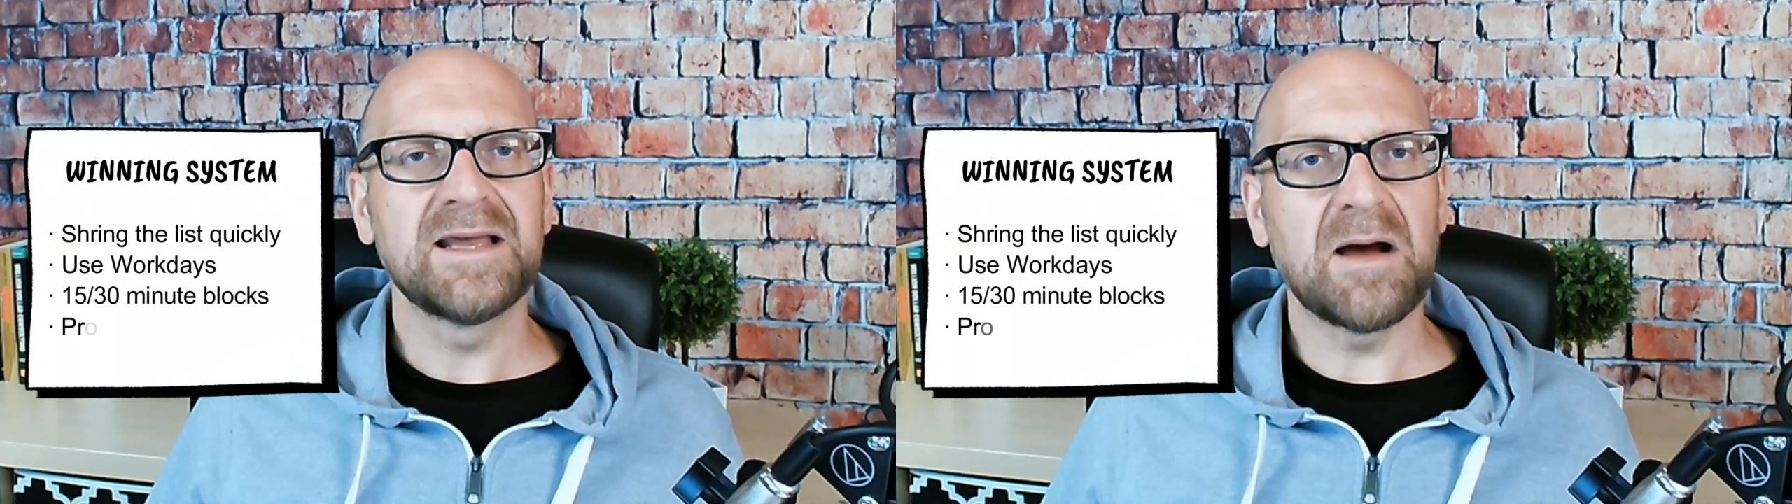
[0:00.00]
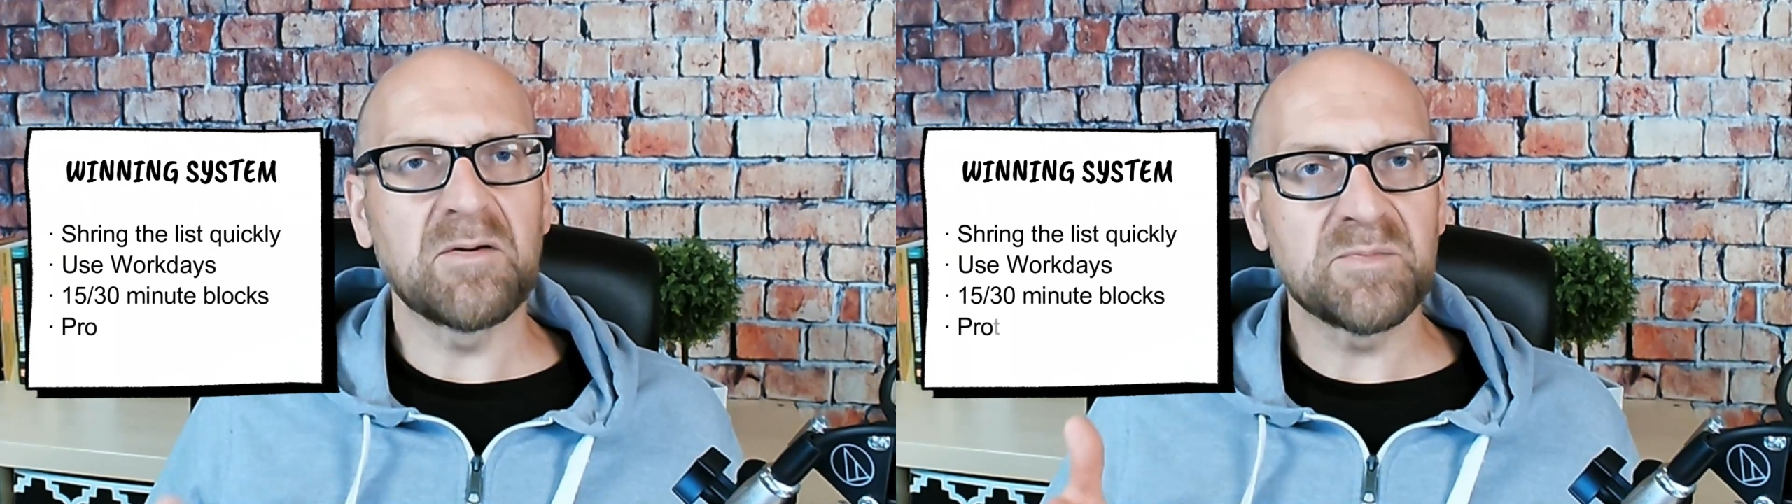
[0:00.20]

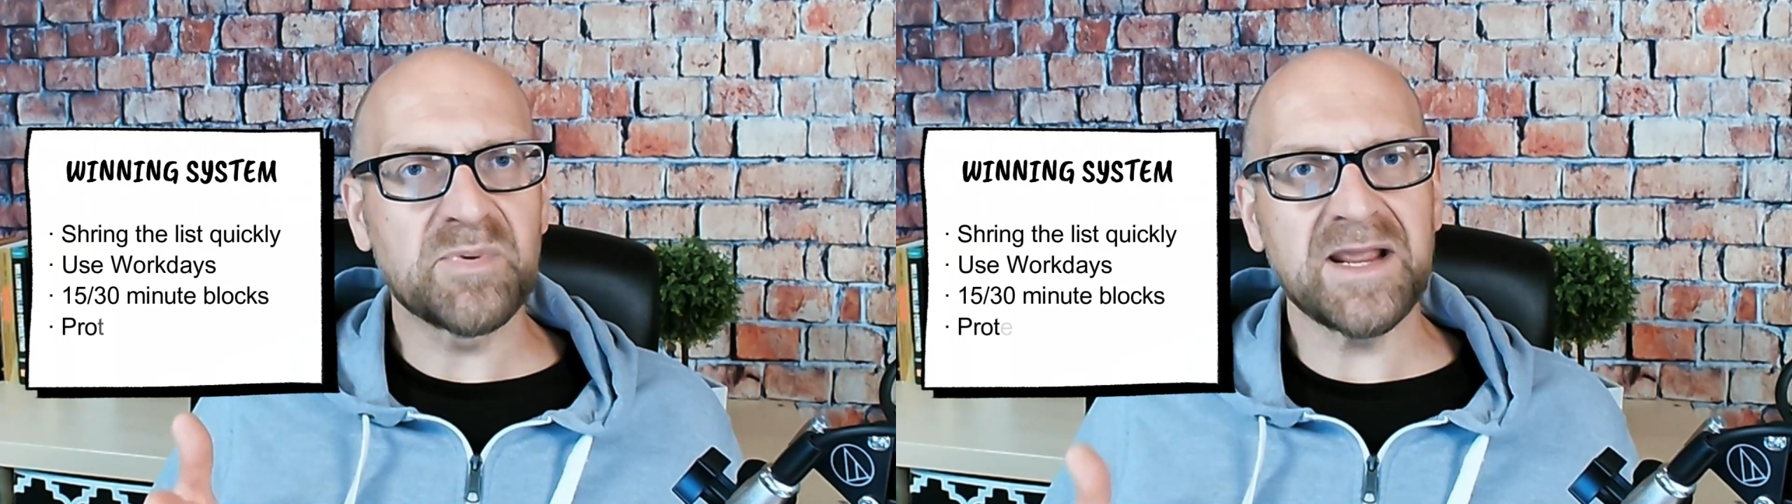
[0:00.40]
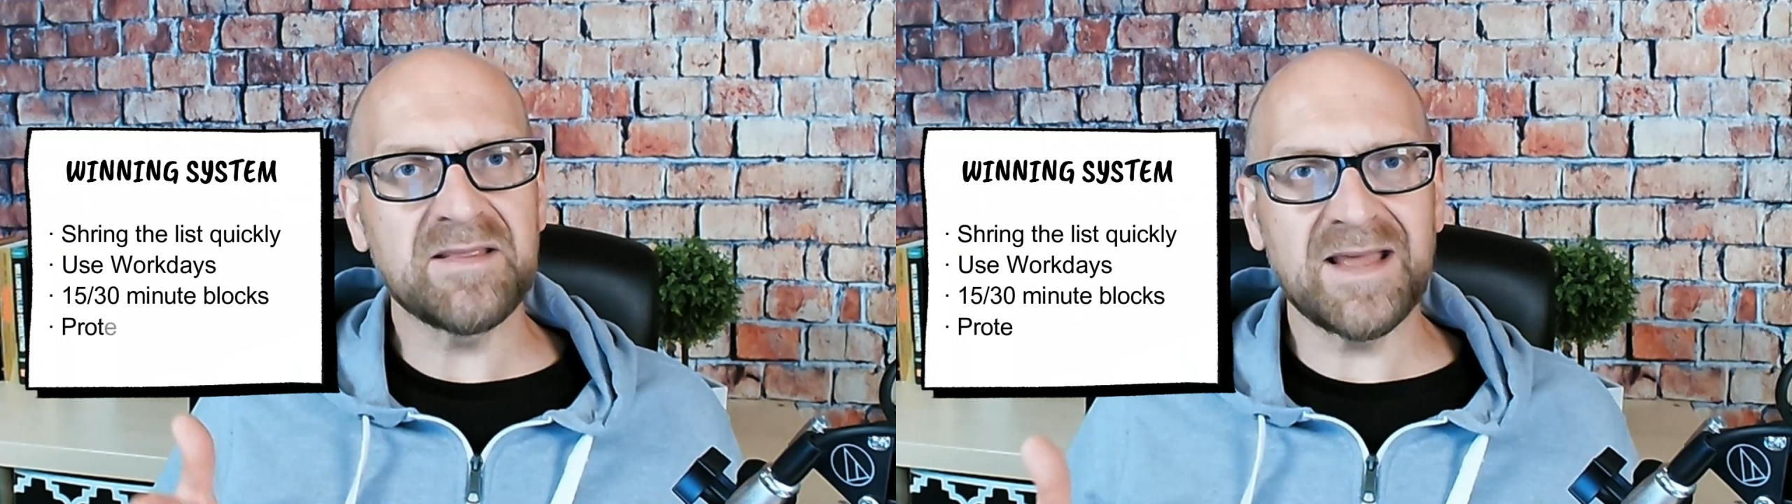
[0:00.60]
I would
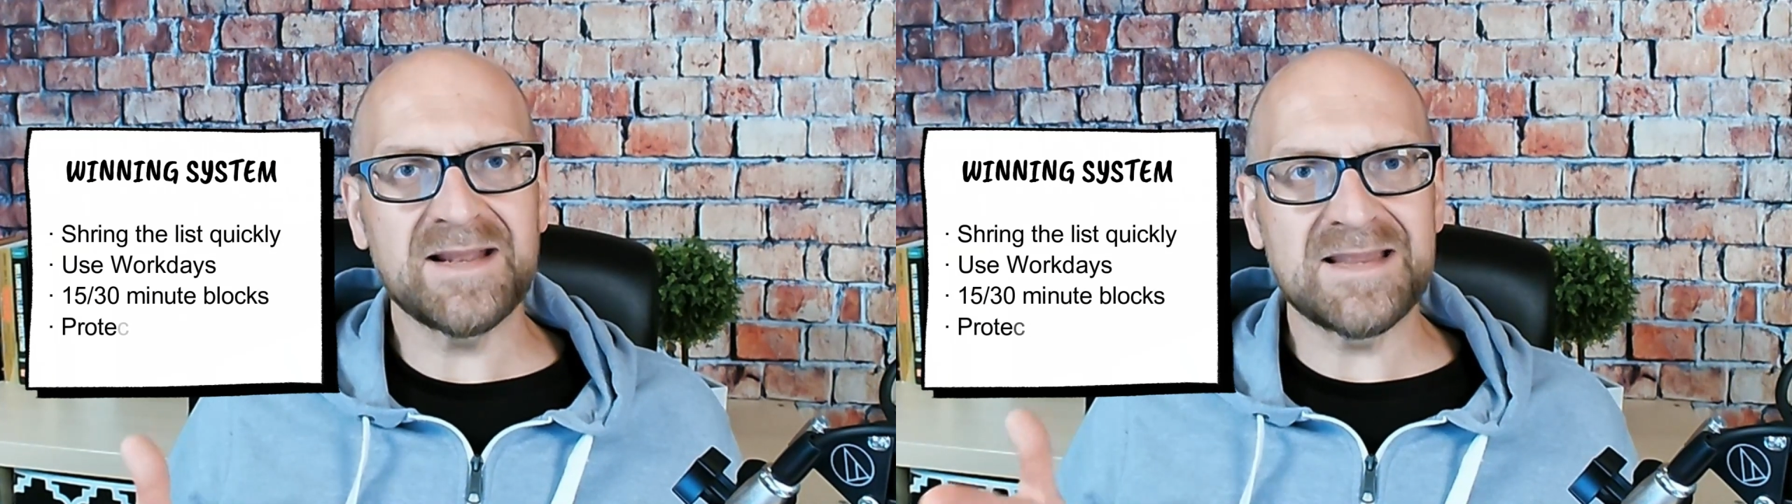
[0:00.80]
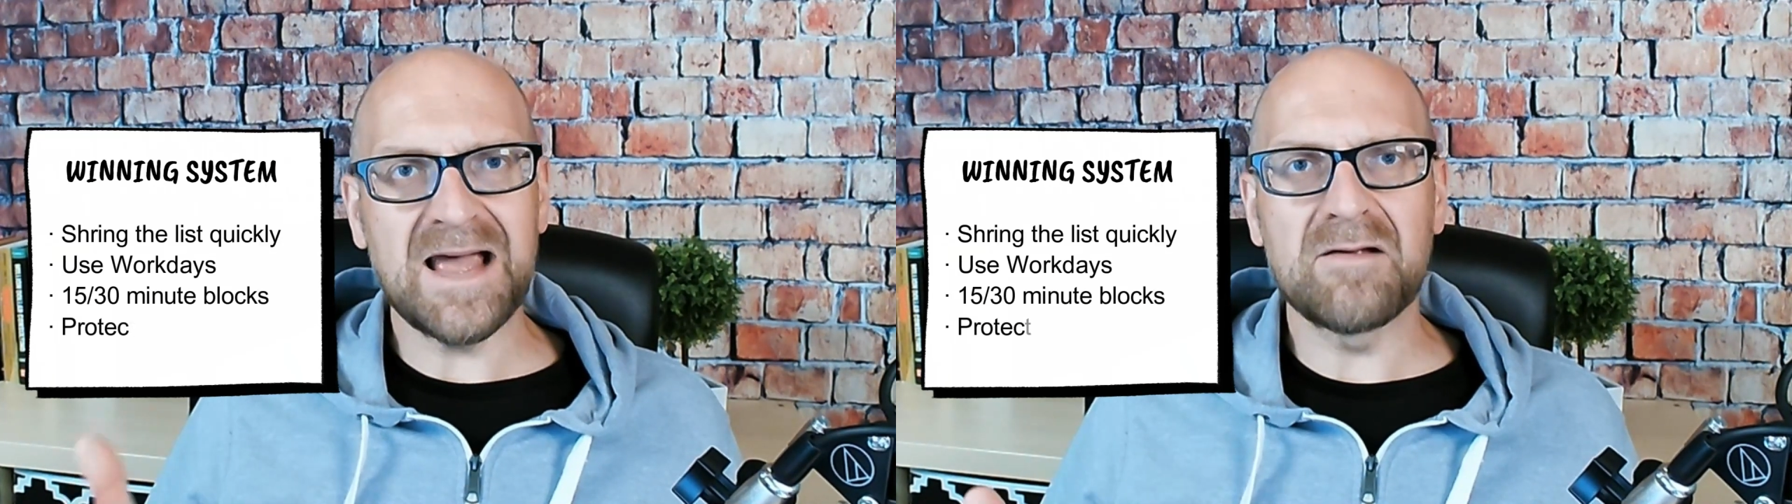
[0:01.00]
break
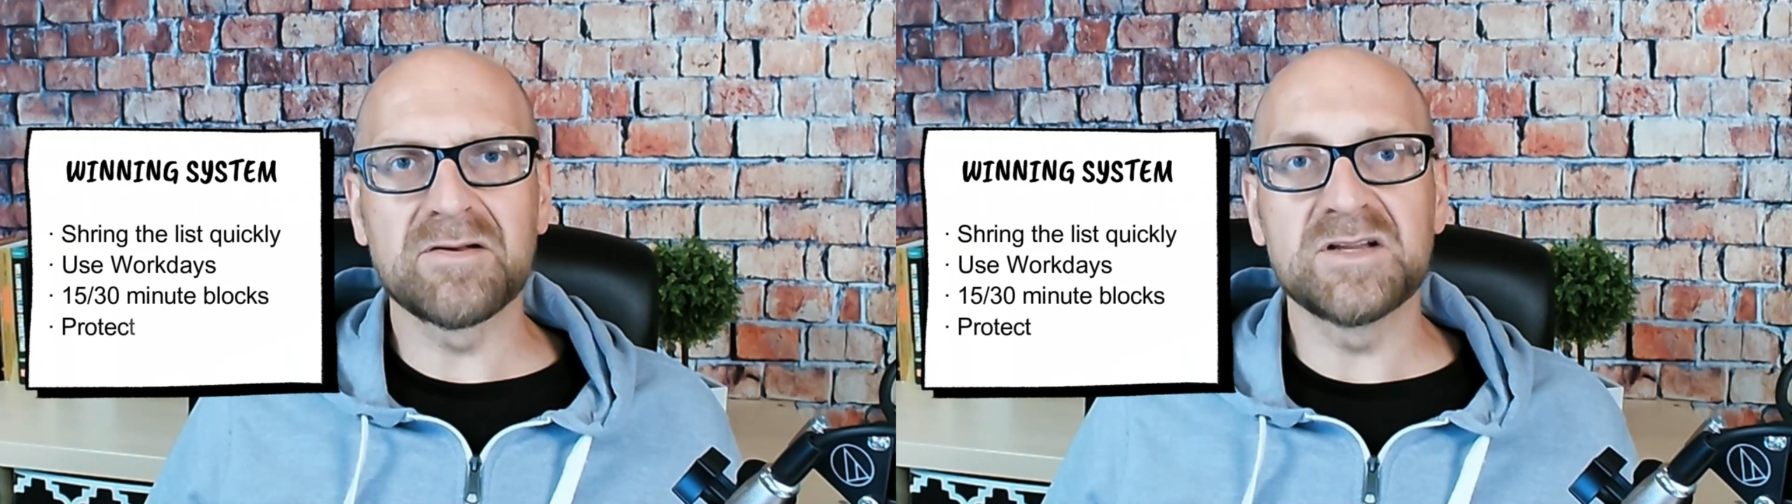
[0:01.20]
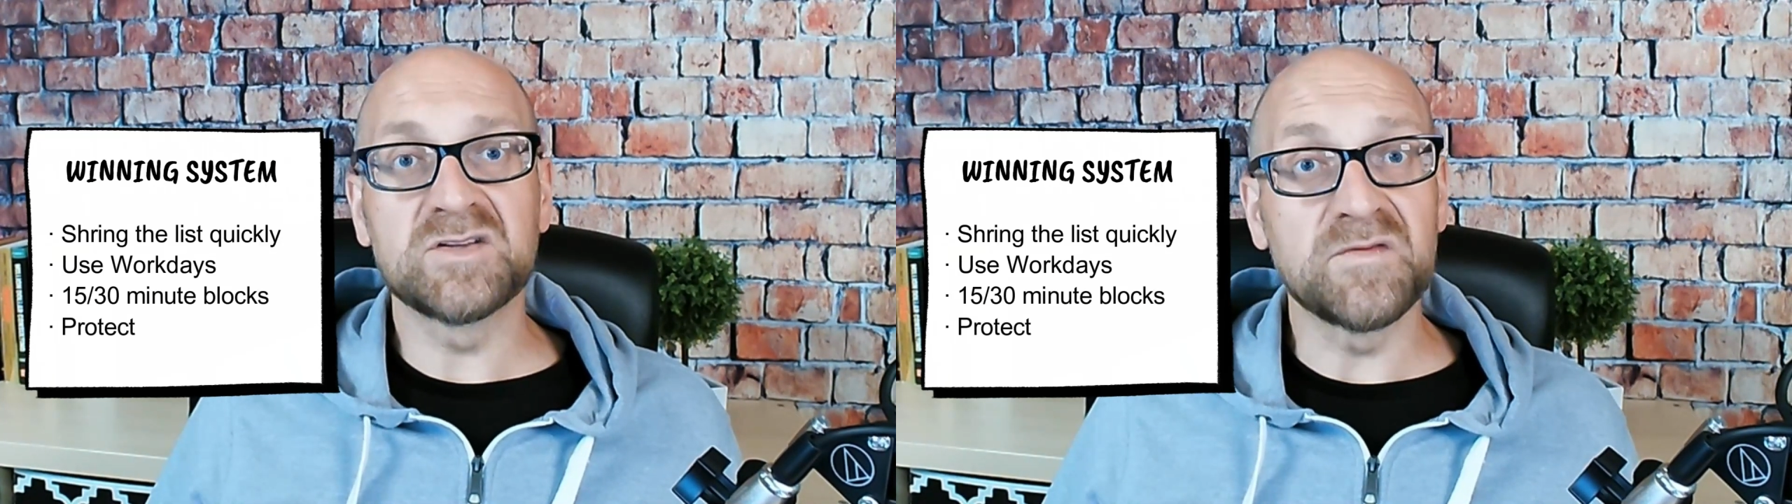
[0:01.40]
that down
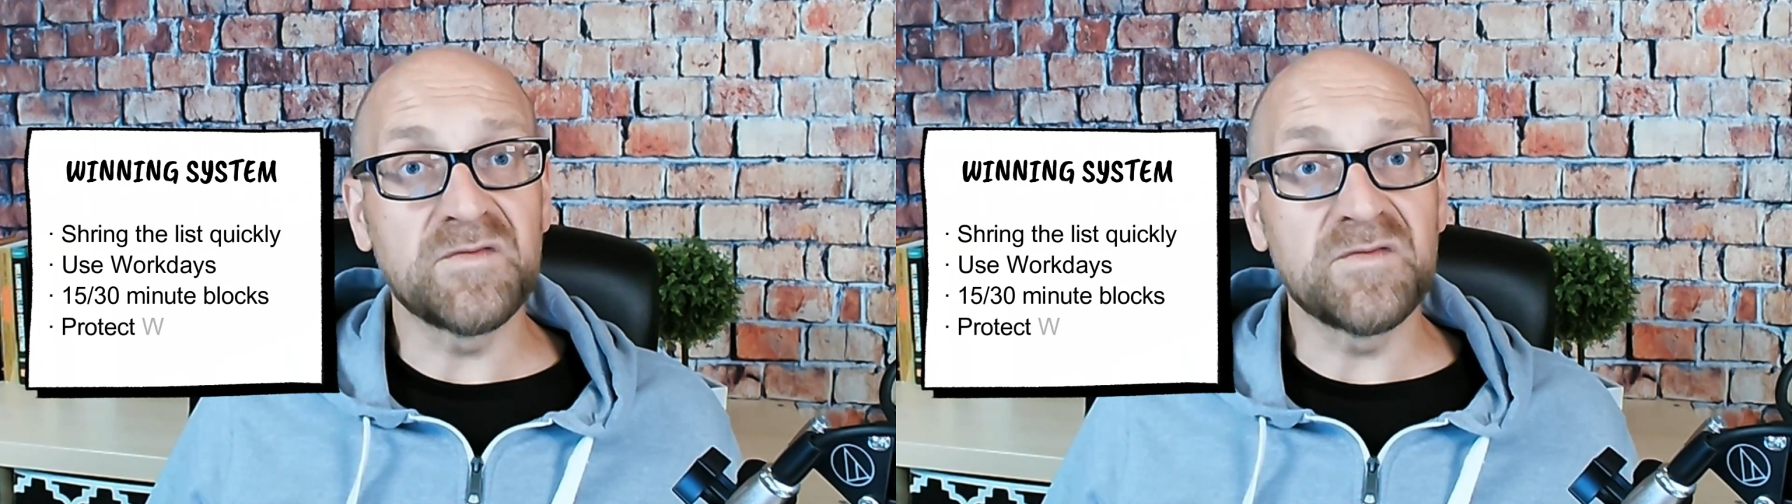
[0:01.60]
into